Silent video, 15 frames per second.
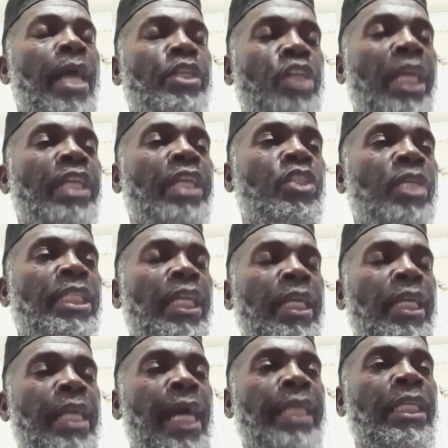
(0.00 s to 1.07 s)

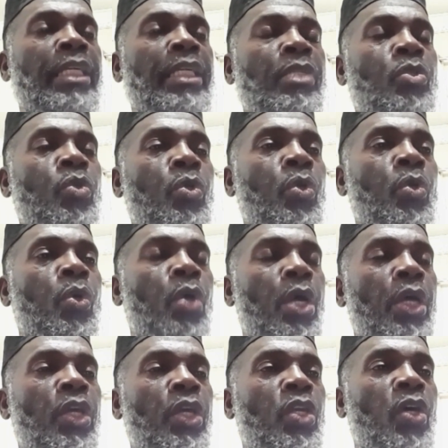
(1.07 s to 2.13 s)
regarding to,
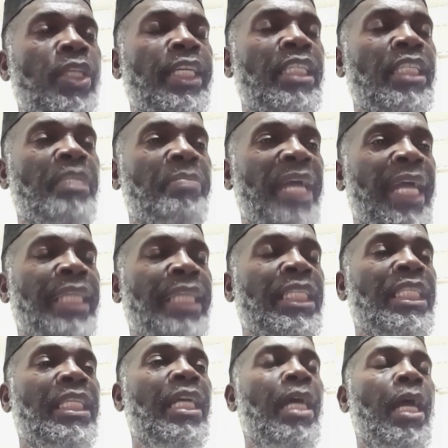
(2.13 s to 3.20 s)
you know, the
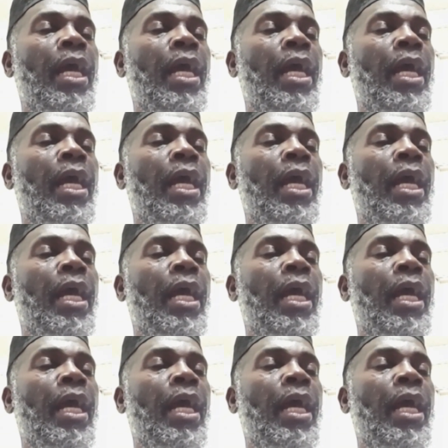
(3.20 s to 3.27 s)
space.